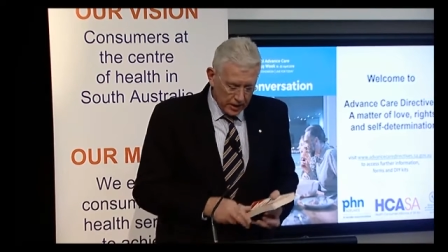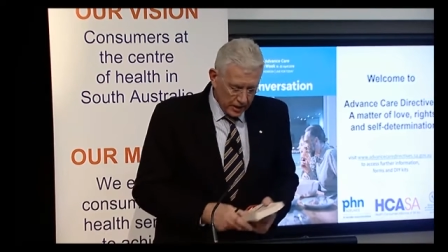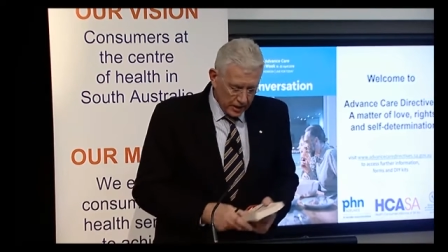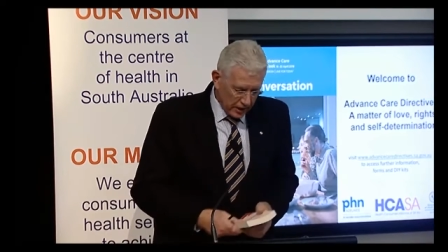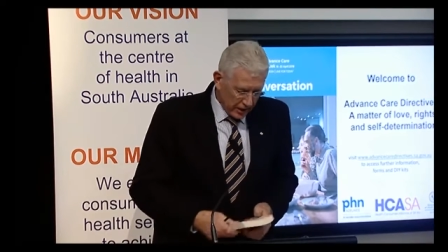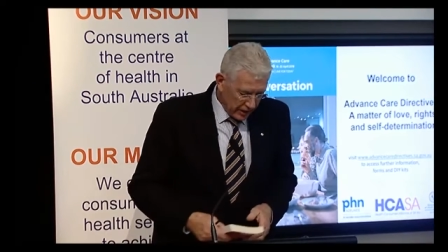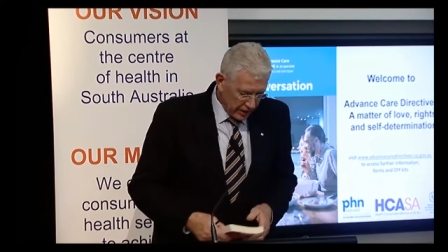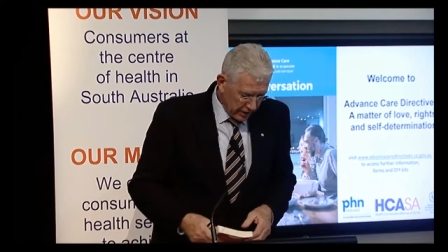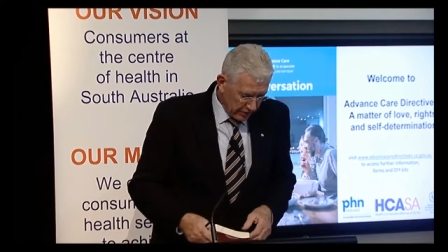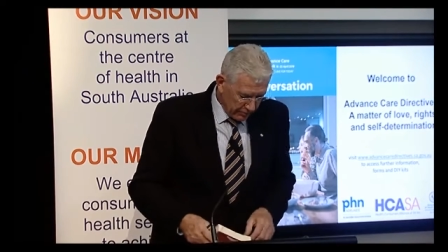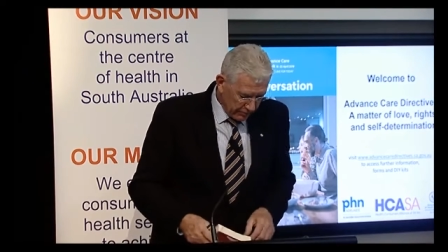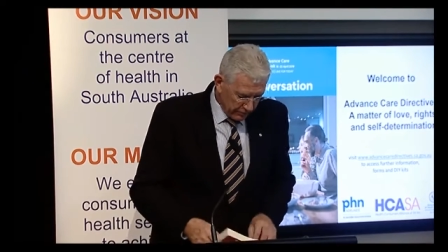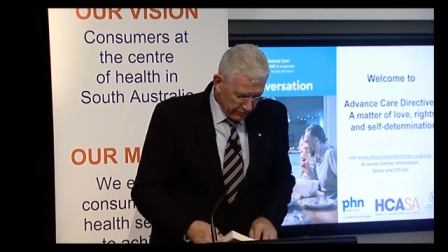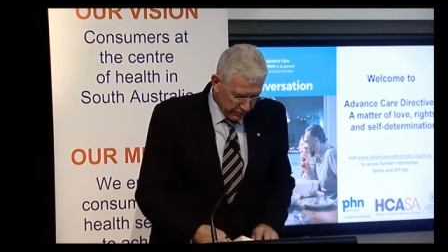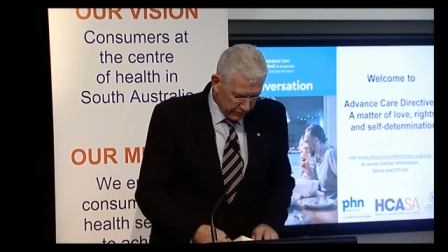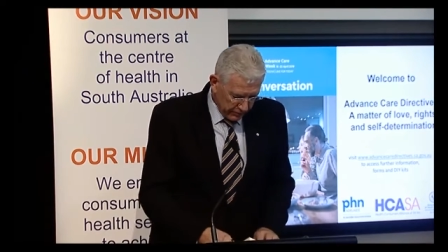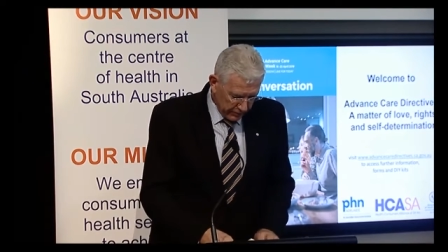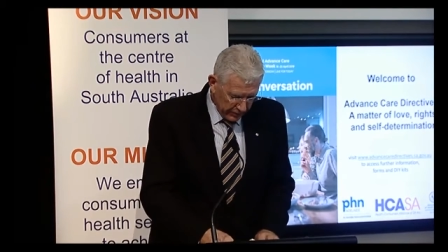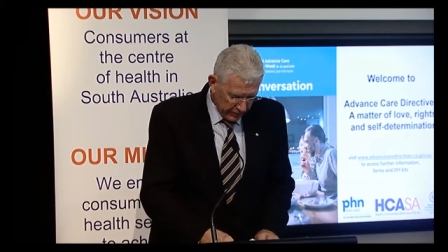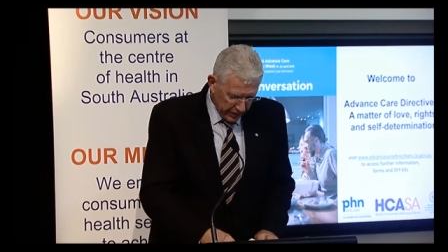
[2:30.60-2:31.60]
Um,
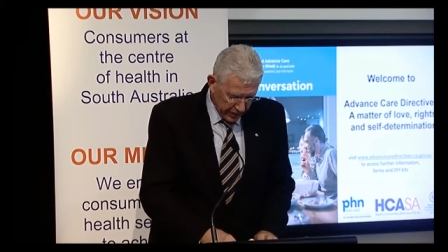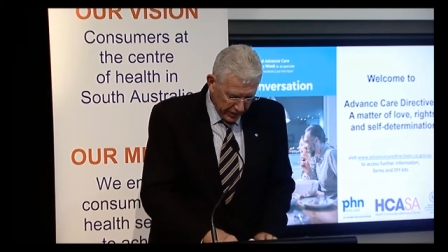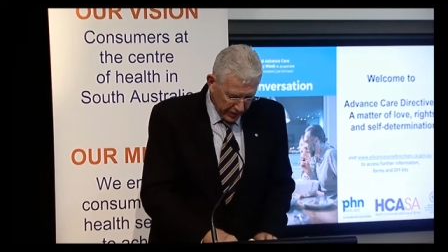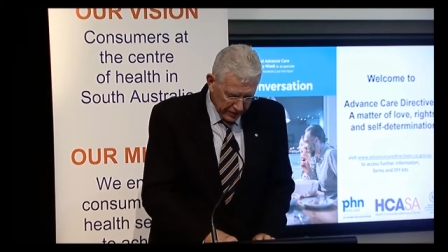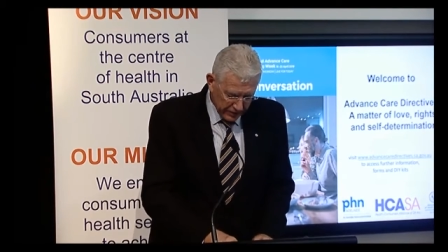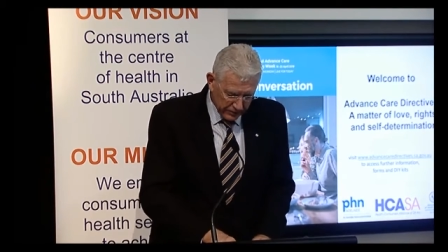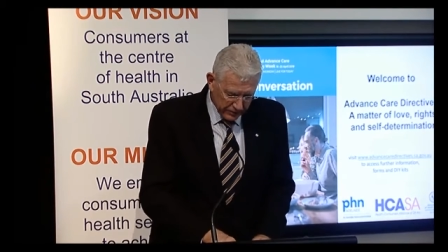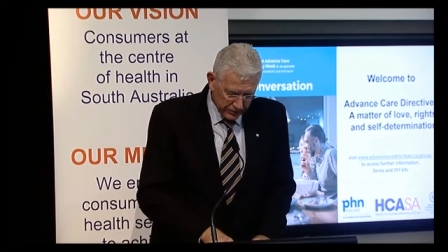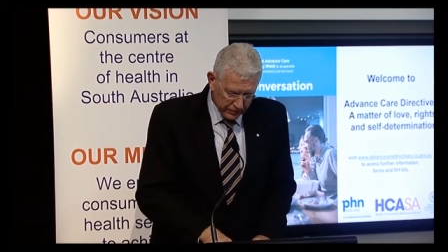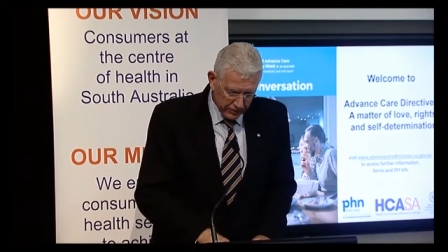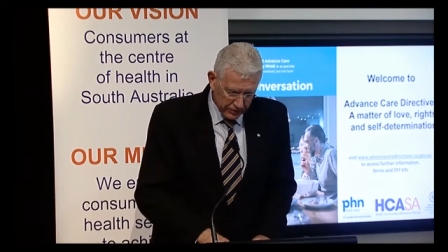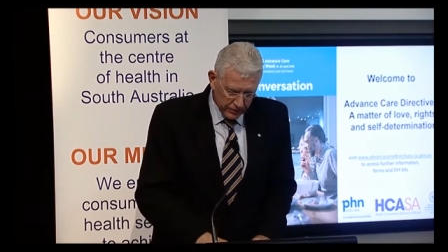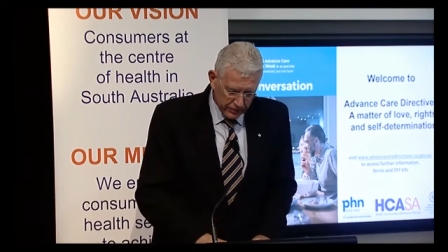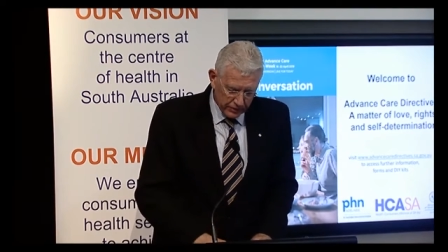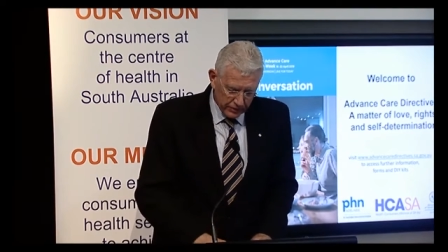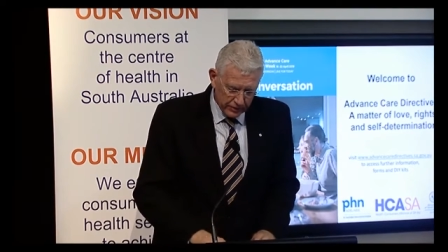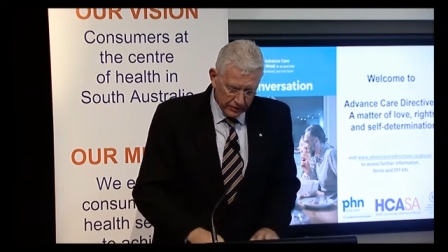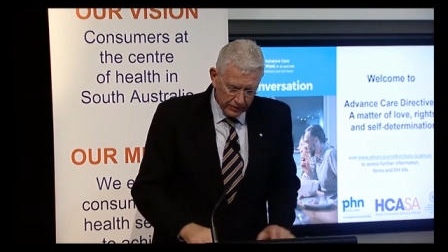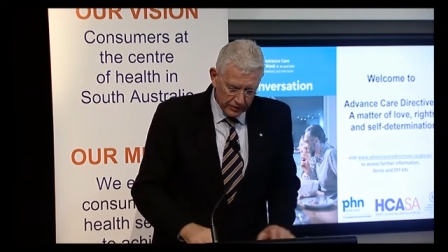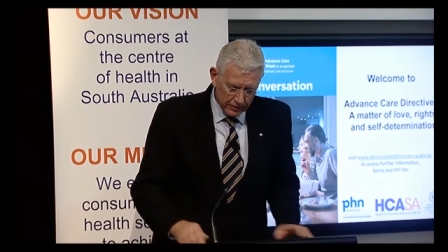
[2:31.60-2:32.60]
and
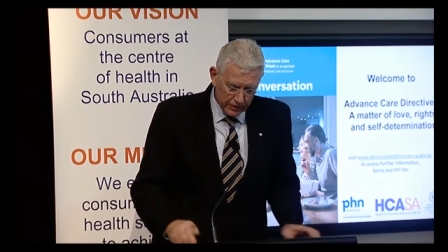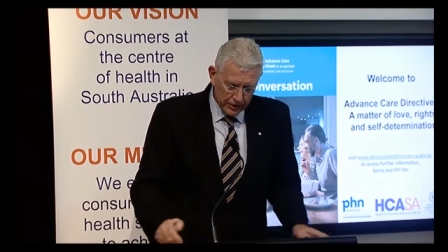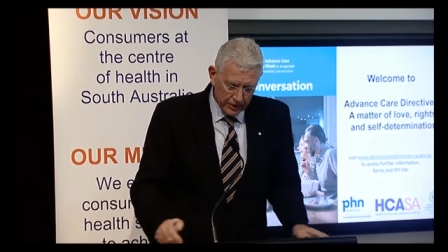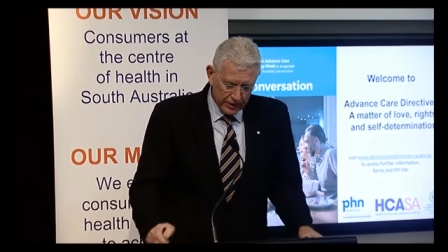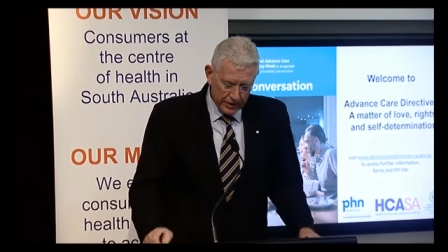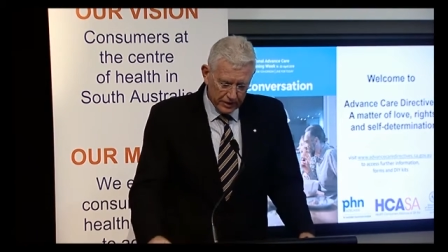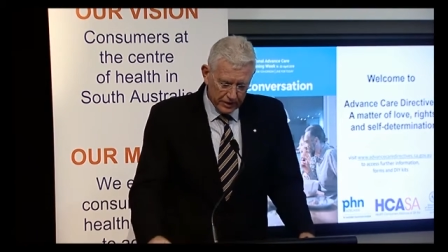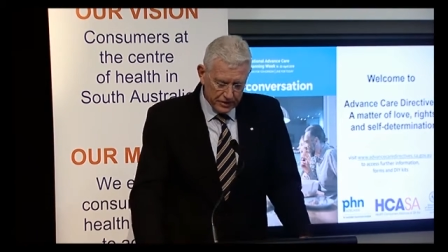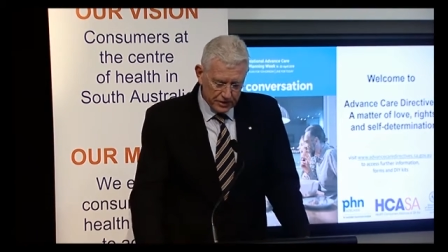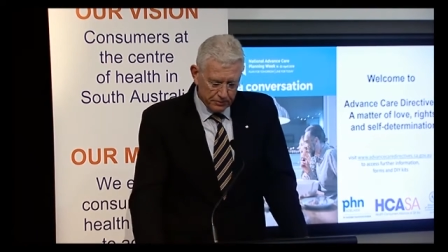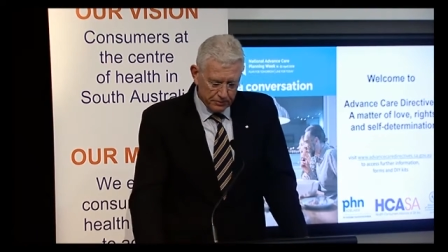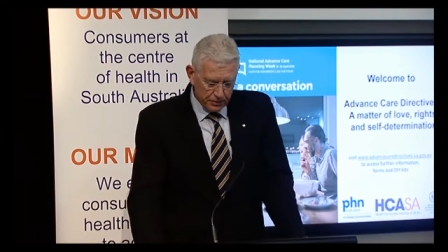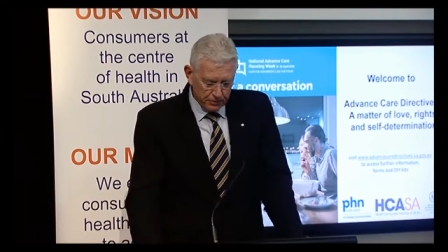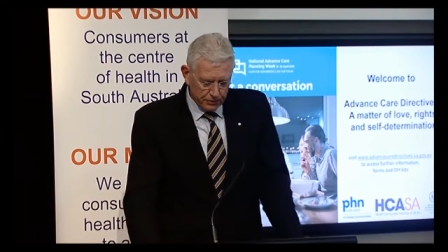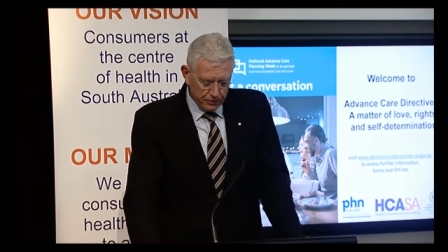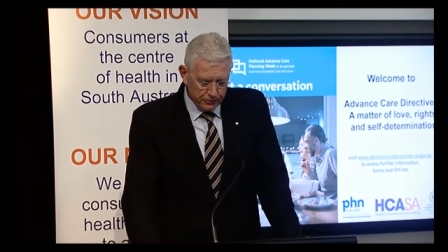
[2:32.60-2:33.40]
you know how some people